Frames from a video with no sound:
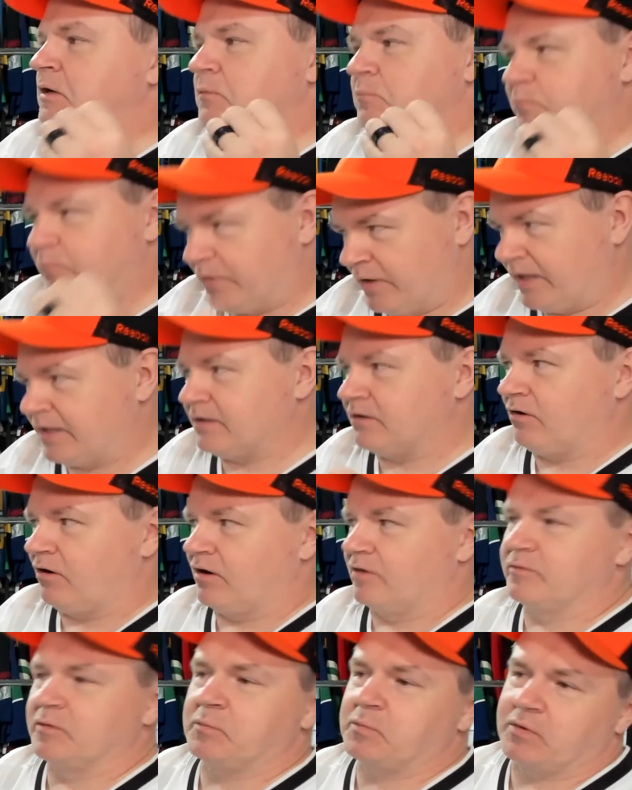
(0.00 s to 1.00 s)
But
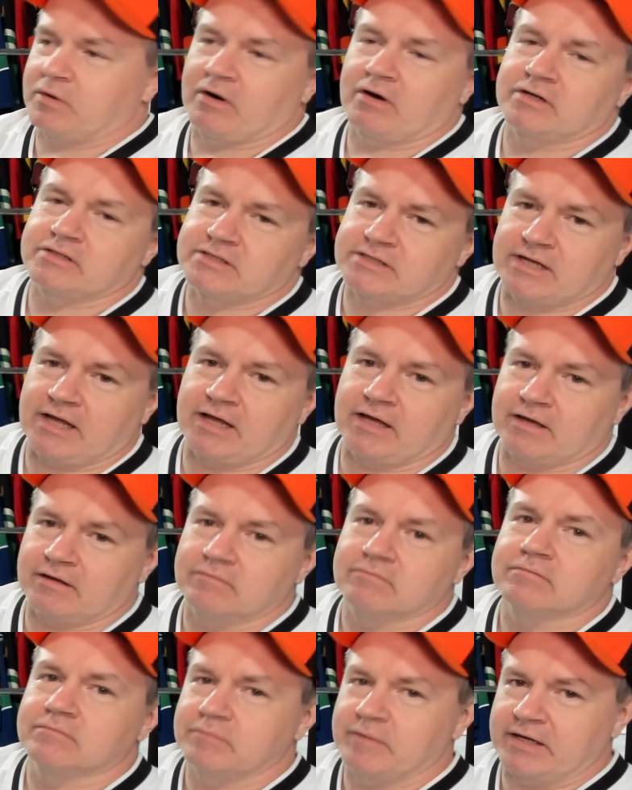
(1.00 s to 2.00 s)
Harvey Pinard
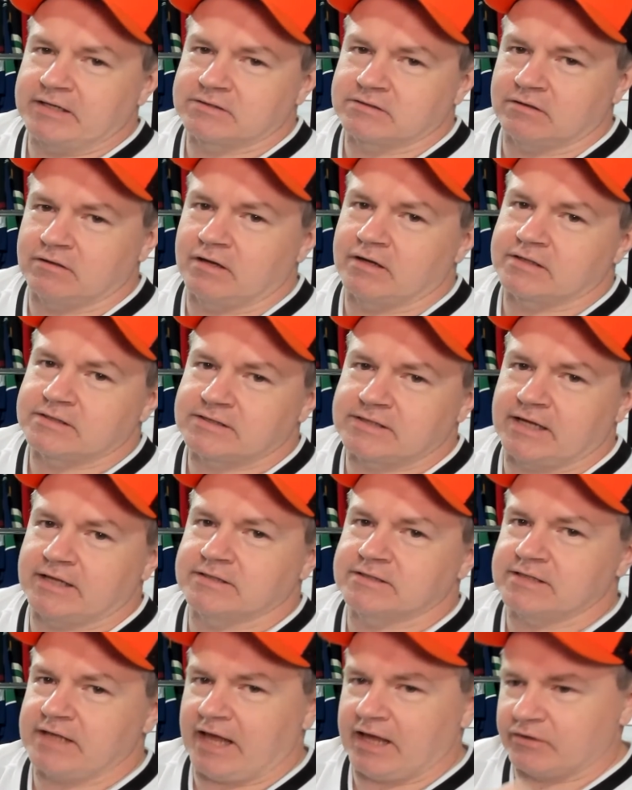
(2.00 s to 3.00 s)
staying makes a lot of
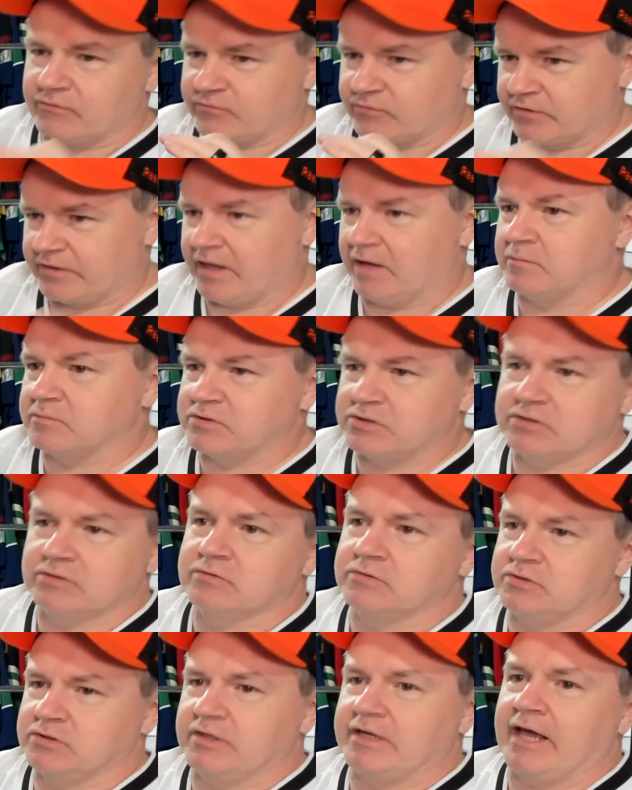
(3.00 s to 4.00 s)
sense. And for them
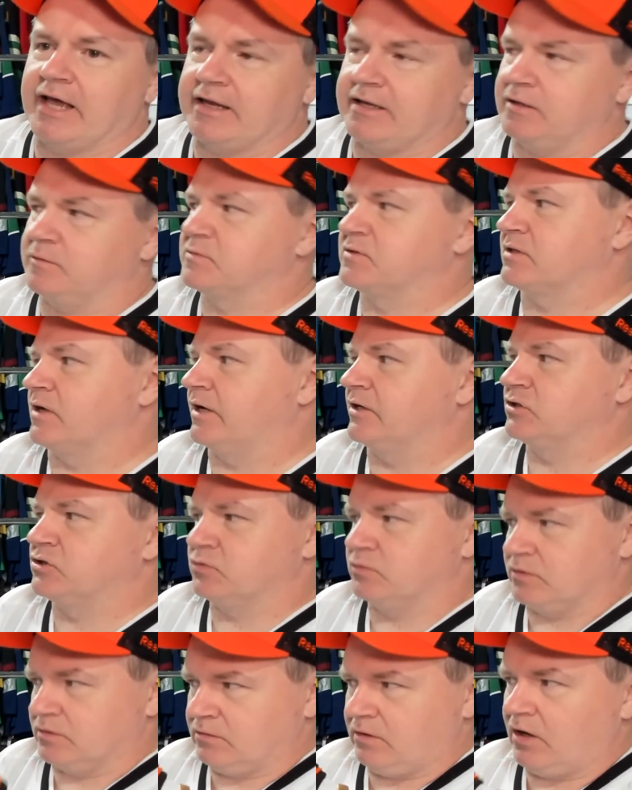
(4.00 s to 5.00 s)
to to get him signed
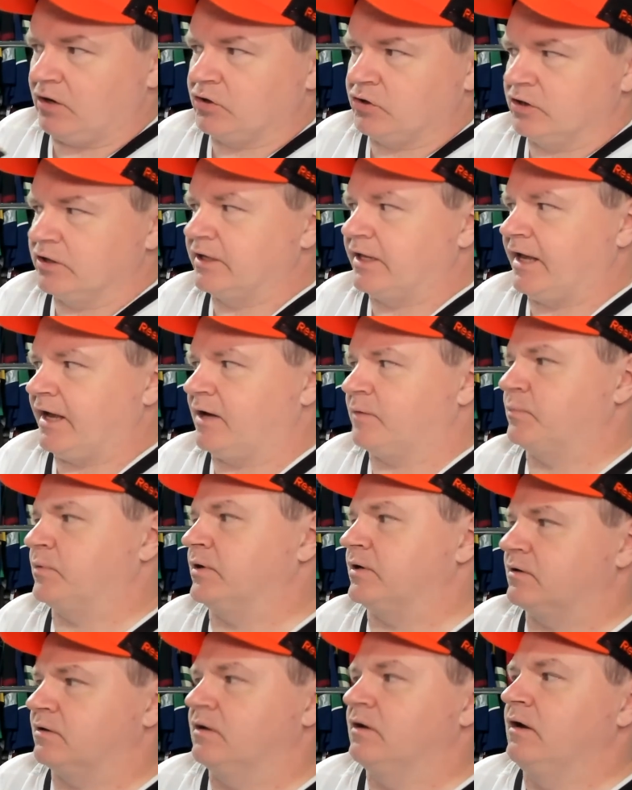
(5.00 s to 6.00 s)
to a, a good cap
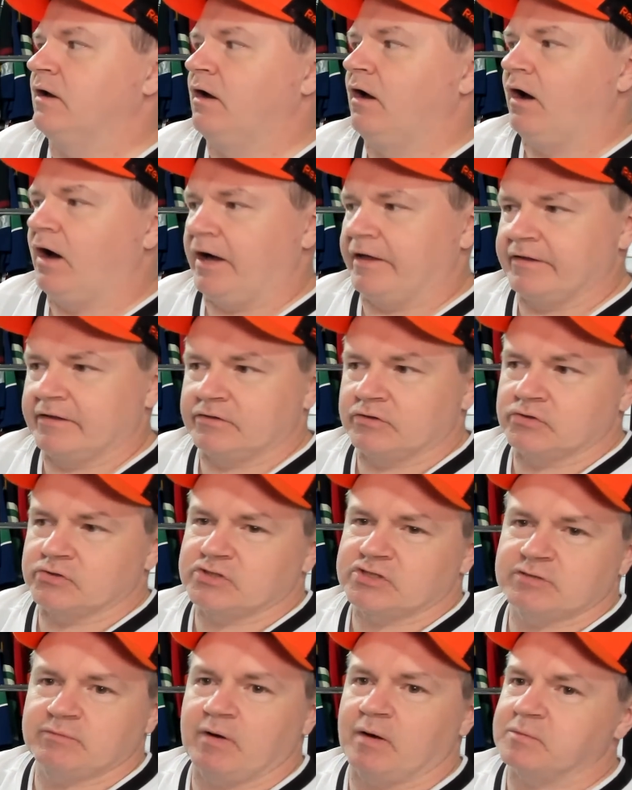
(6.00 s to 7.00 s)
hit, I think there's
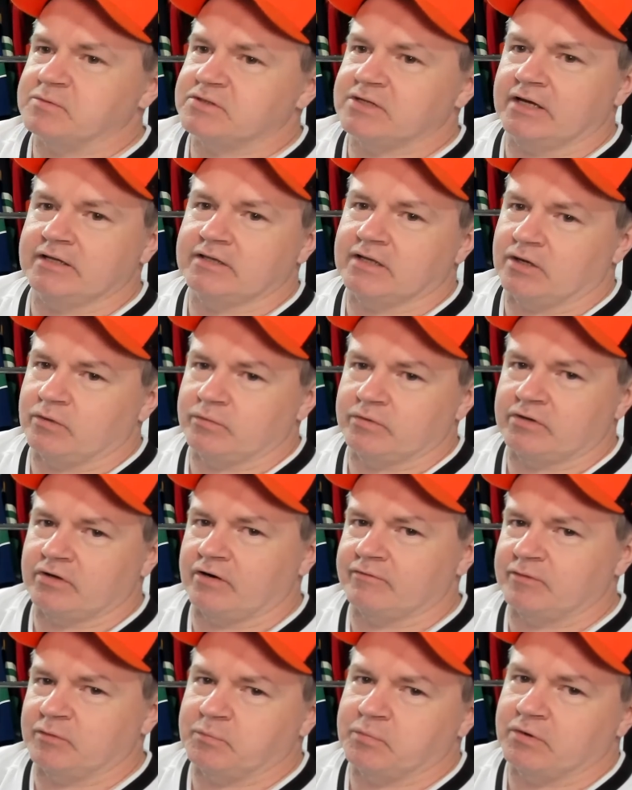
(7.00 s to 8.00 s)
some upside there with
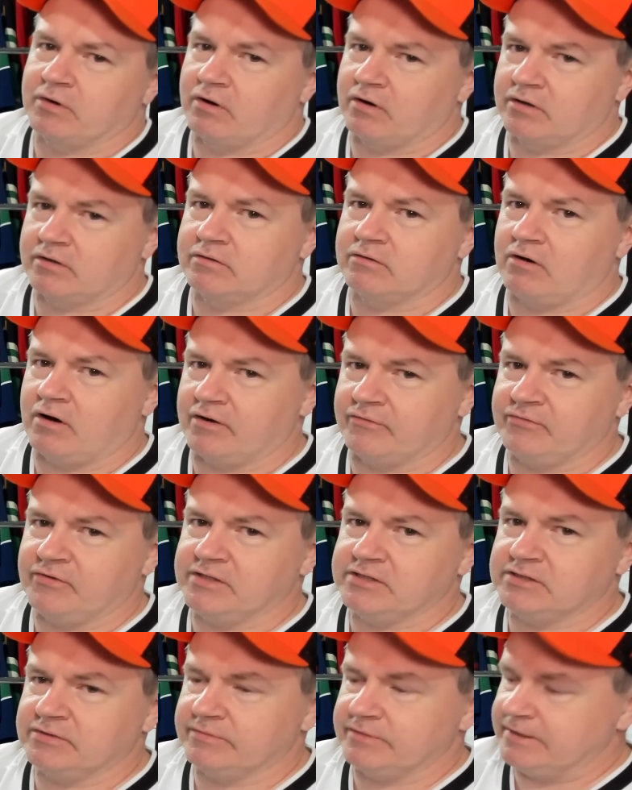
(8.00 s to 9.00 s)
Harvey Pinard
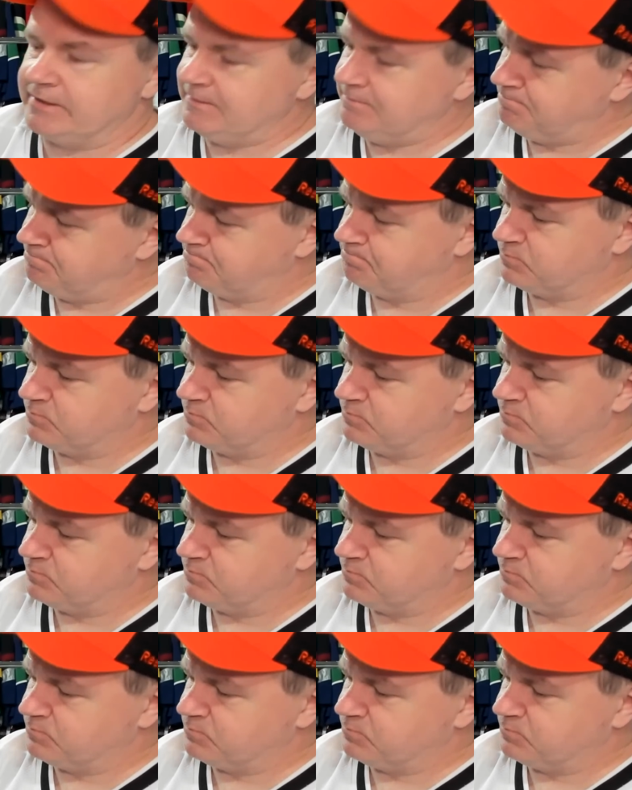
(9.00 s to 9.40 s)
offensively.